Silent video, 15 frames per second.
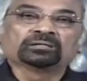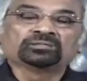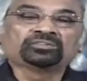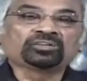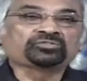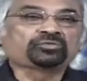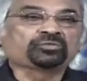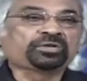
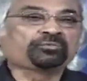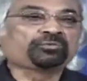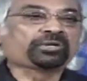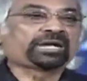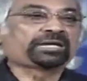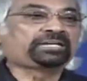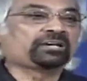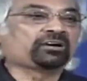Just to give you an
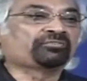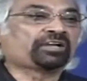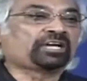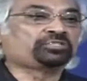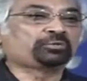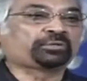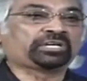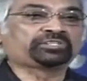idea of
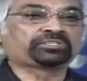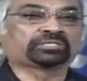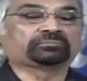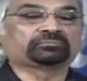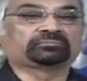education.